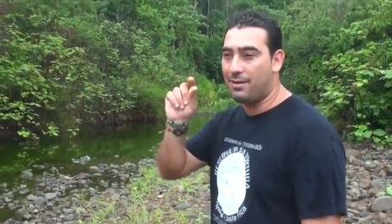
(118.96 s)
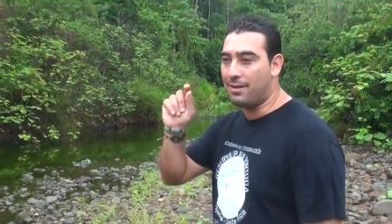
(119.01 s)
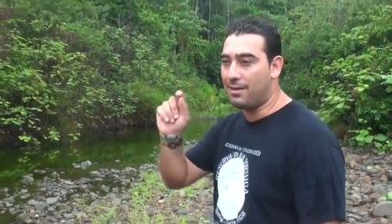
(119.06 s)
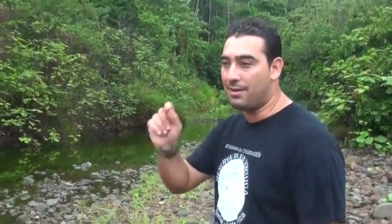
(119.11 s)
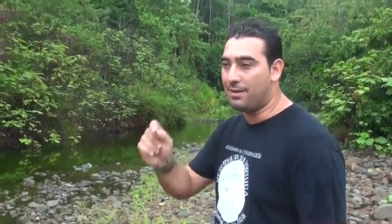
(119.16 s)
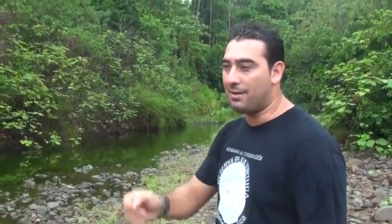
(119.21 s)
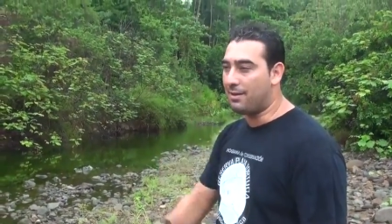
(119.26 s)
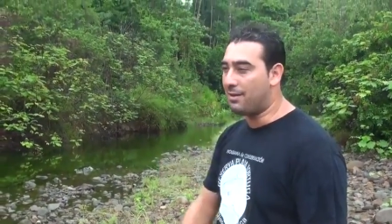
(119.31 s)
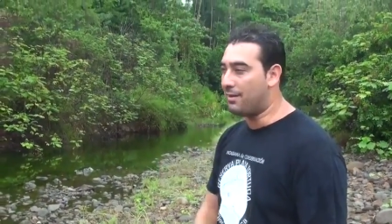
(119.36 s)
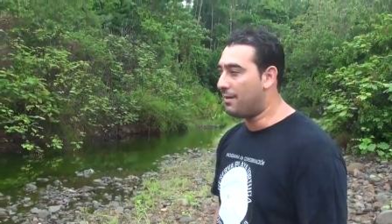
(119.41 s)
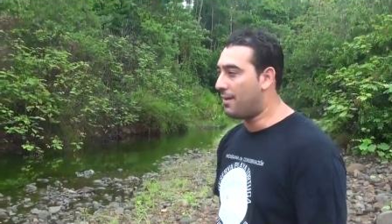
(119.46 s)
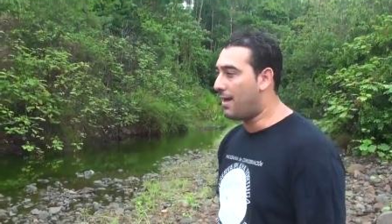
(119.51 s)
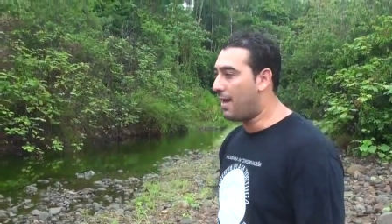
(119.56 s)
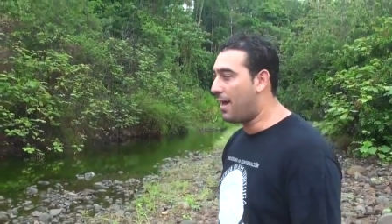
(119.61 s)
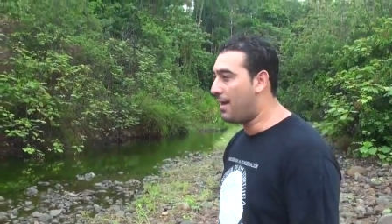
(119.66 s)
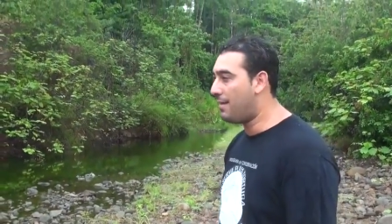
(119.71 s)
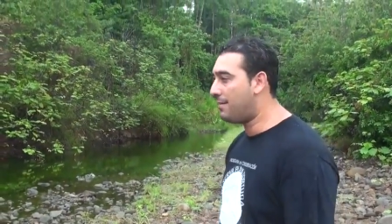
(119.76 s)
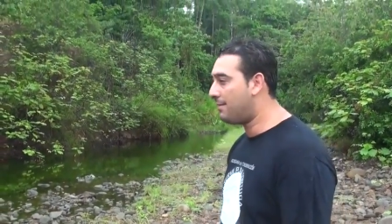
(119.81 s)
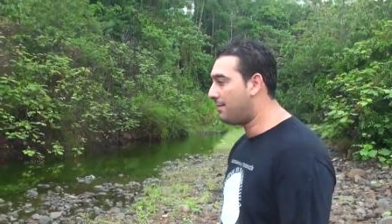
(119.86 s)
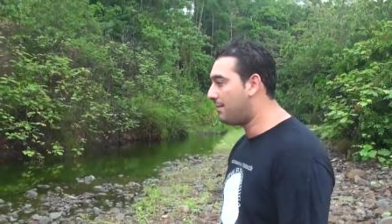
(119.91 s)
the, the,
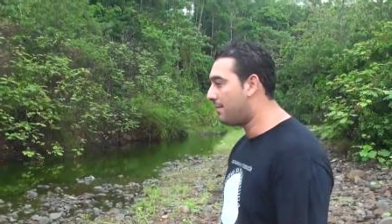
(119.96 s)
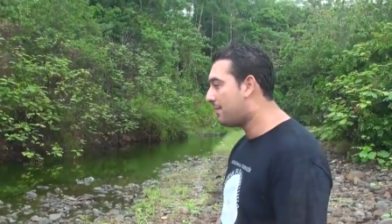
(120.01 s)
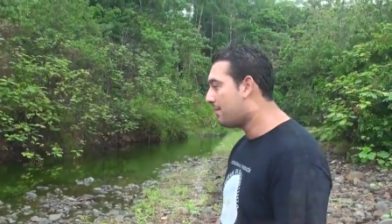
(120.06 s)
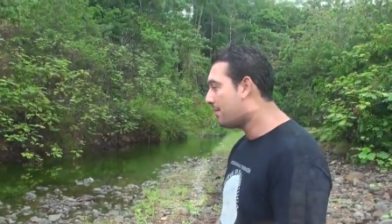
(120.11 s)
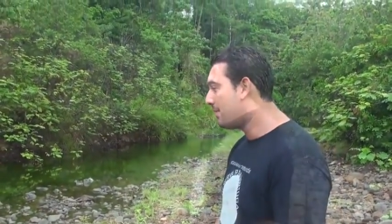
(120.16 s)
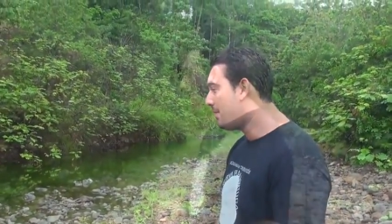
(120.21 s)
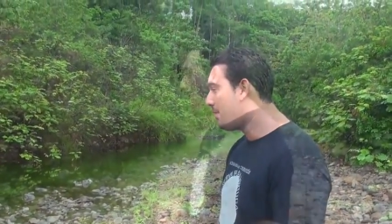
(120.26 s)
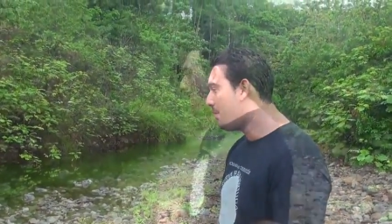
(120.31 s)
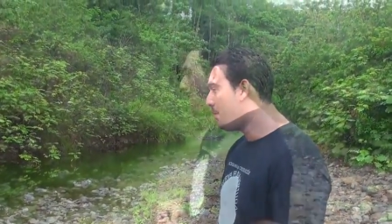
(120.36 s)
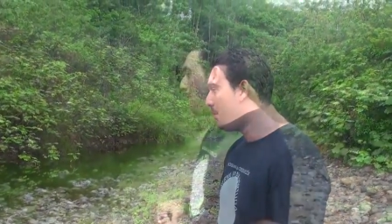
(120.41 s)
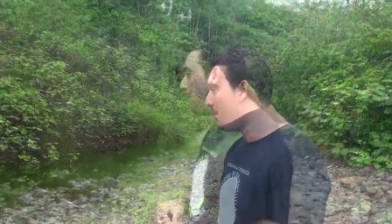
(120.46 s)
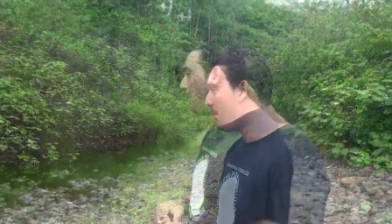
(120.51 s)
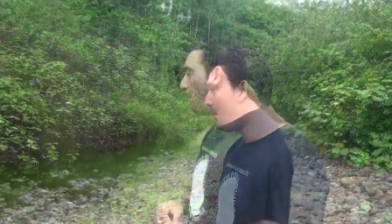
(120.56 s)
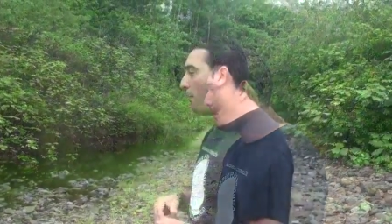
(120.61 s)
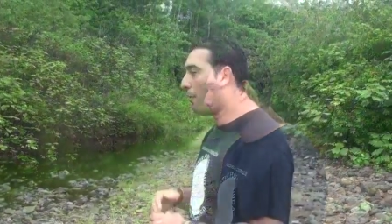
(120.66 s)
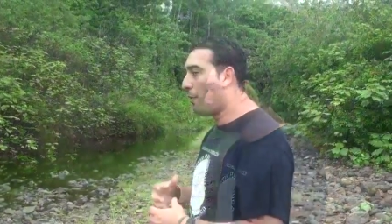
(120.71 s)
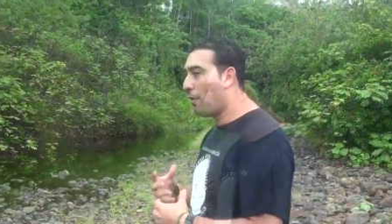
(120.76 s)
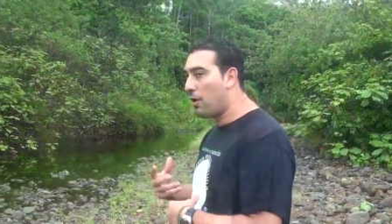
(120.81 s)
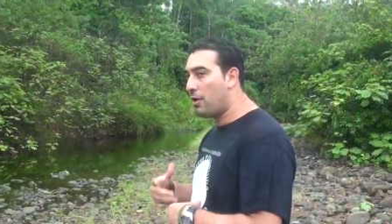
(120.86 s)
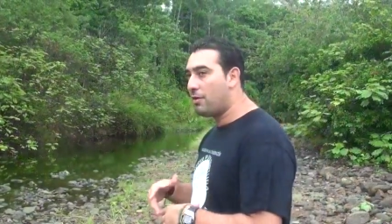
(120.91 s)
the eyes.
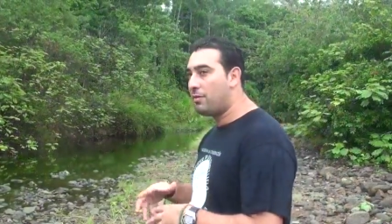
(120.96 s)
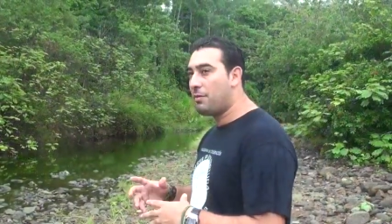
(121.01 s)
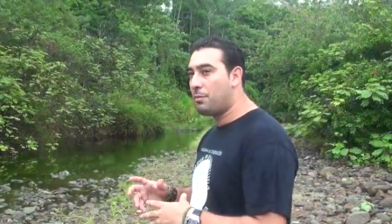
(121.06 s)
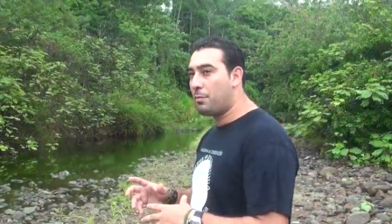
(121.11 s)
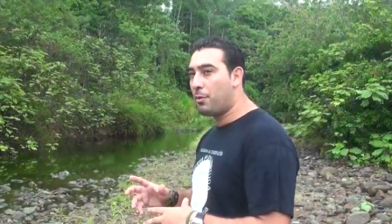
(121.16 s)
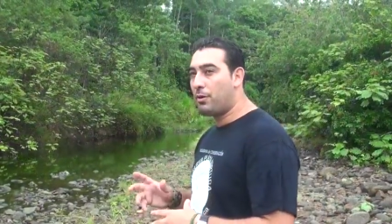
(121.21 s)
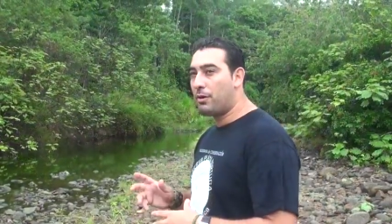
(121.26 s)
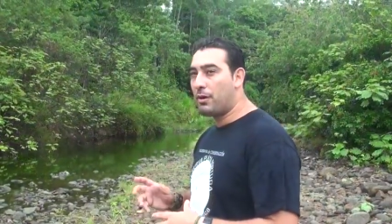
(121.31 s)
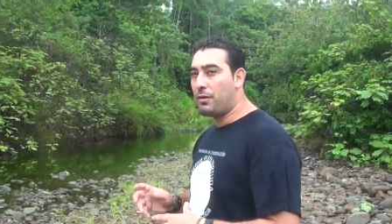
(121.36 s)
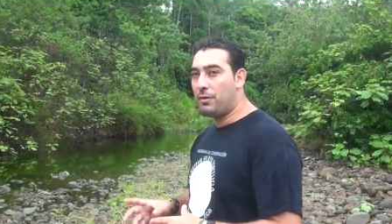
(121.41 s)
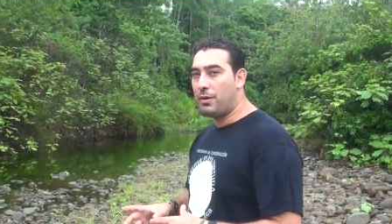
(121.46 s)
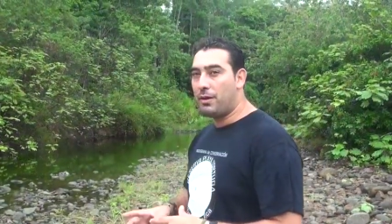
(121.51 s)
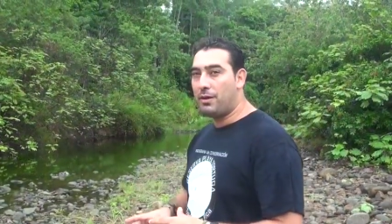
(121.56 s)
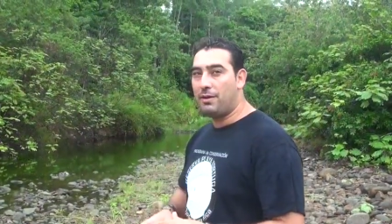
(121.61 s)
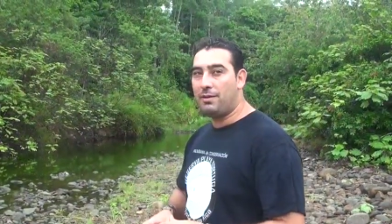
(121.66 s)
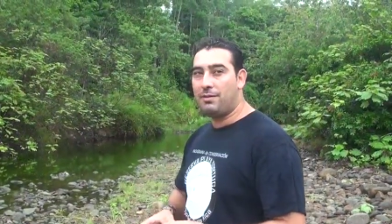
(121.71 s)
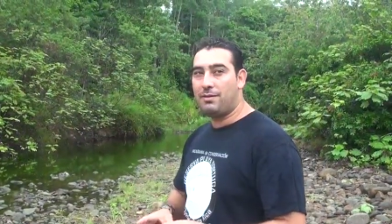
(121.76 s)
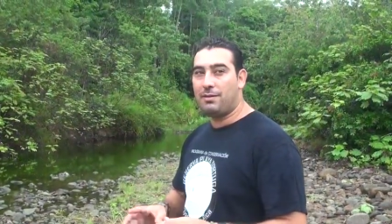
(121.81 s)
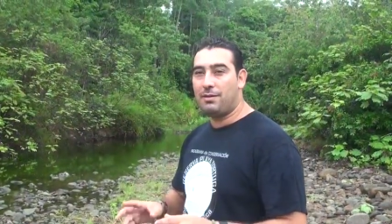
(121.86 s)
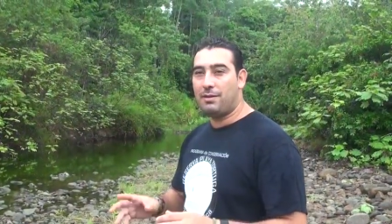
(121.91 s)
And for us, the important
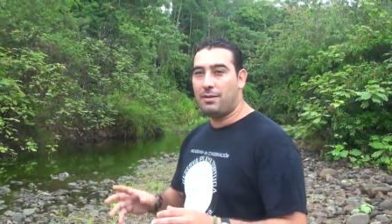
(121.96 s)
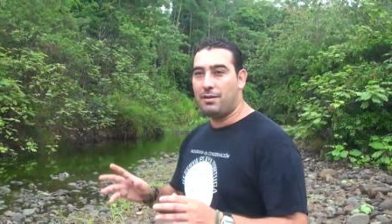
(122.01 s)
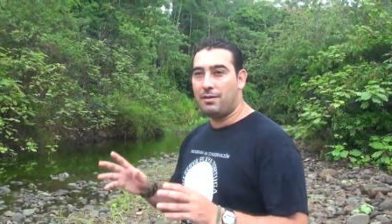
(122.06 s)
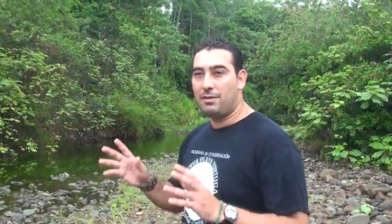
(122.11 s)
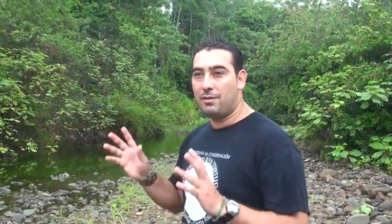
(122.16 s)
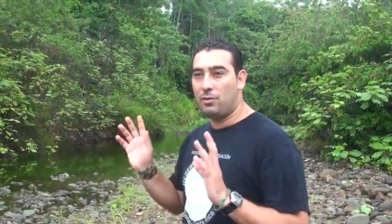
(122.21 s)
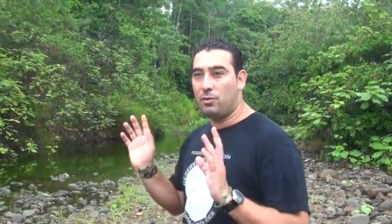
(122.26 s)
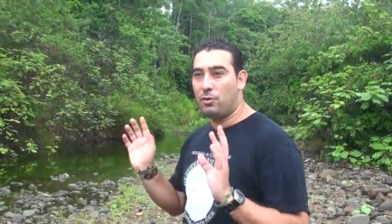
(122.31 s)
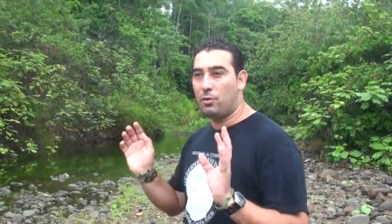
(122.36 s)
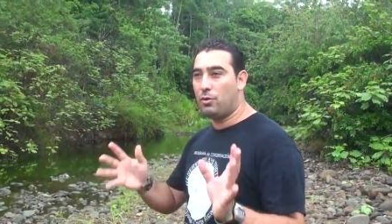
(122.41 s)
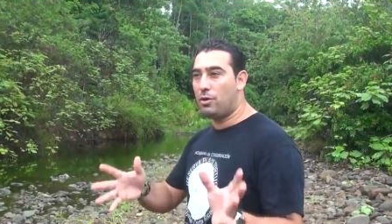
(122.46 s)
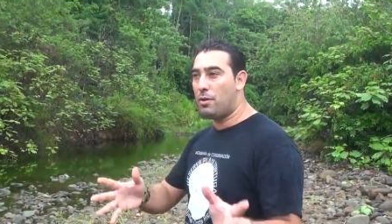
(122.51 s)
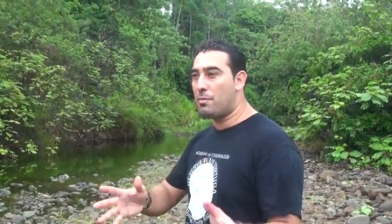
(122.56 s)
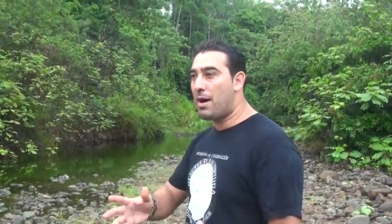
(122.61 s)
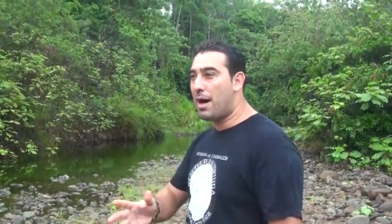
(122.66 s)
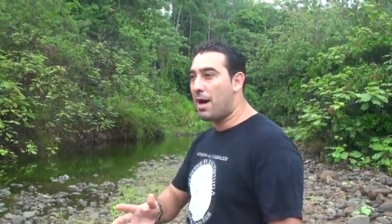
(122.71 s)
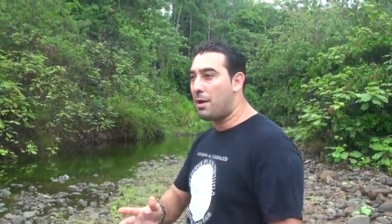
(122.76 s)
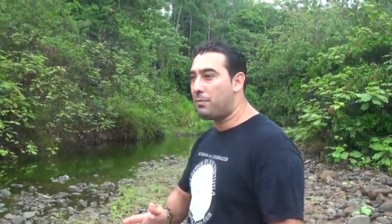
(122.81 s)
thing is, is do the